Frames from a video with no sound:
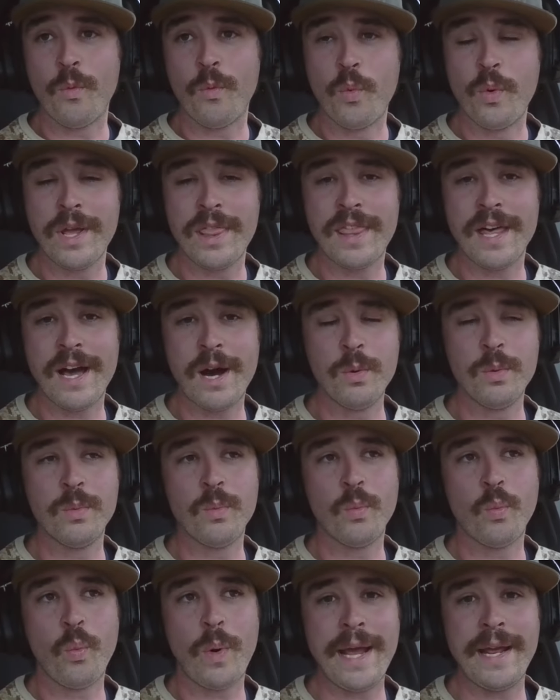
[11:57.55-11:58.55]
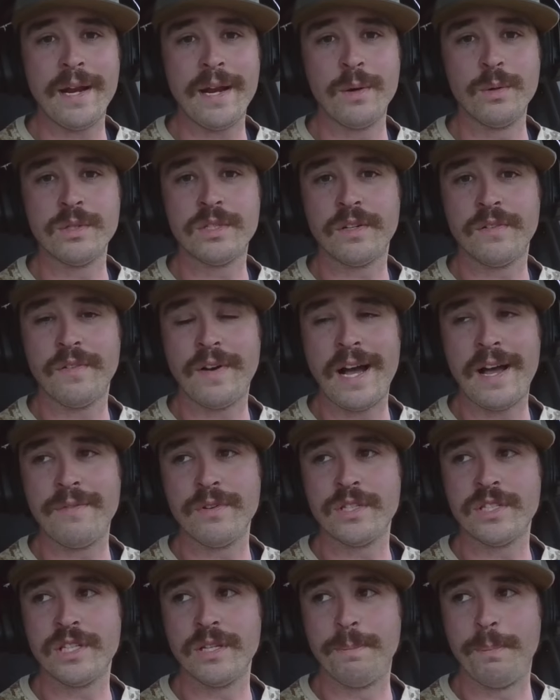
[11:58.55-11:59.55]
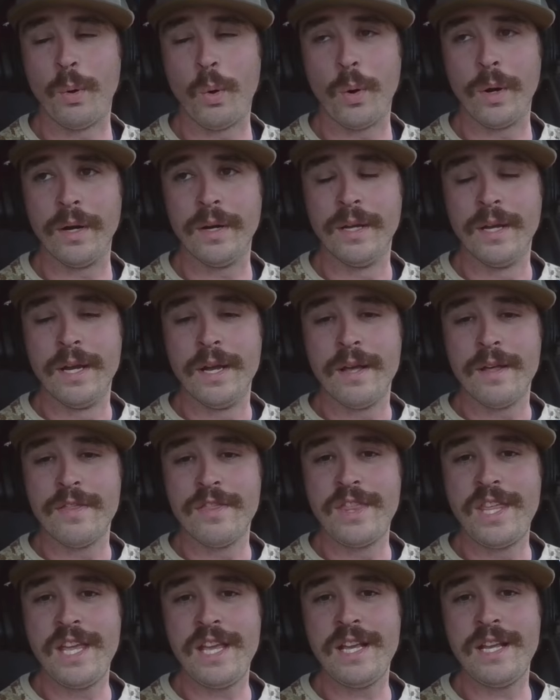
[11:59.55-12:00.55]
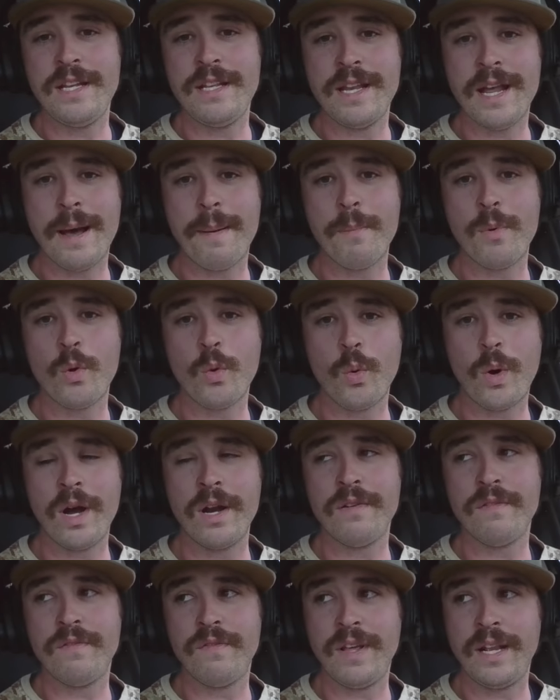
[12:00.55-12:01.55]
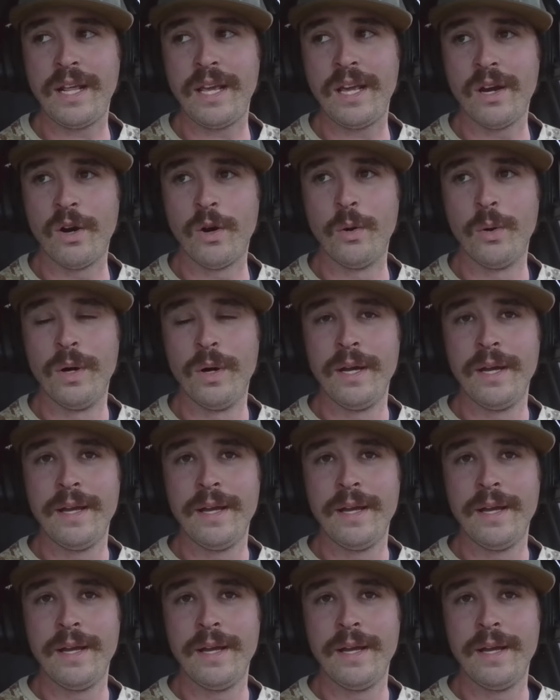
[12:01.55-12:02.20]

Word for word: without Whiteout Survival support the number one video.